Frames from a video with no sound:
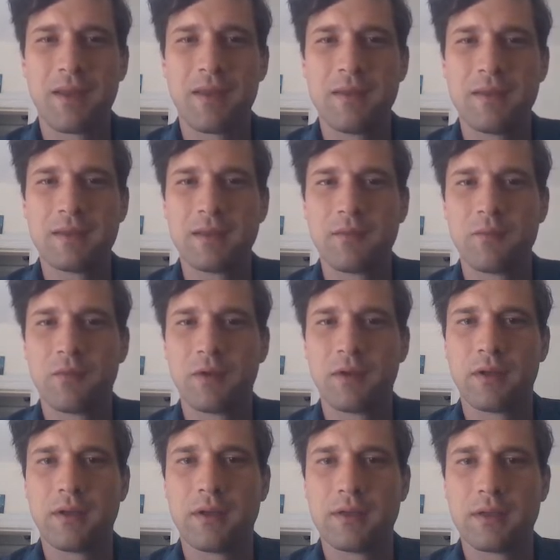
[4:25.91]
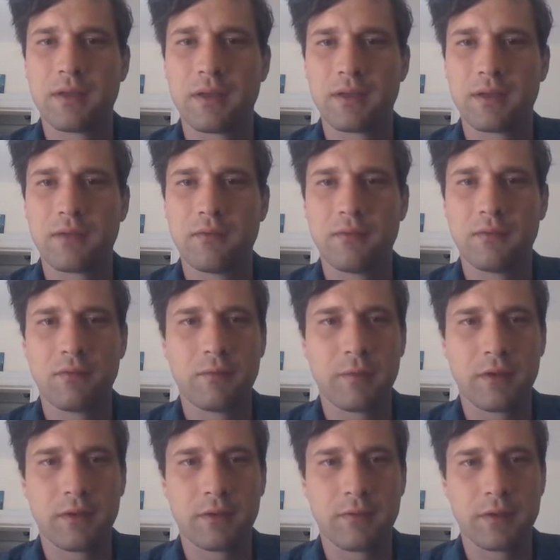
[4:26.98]
In the same way, he does not say who the
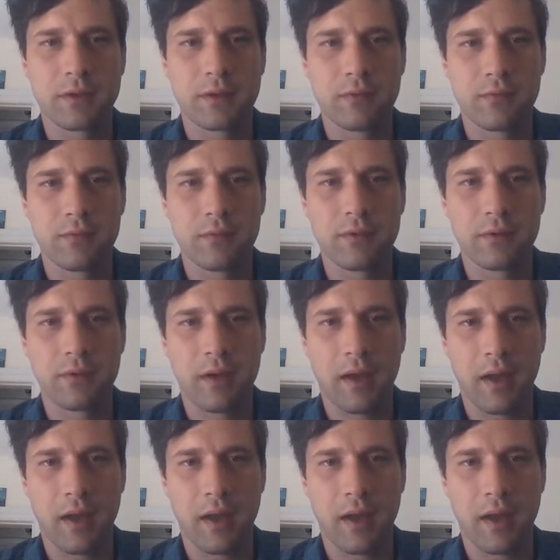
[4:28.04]
women in question were.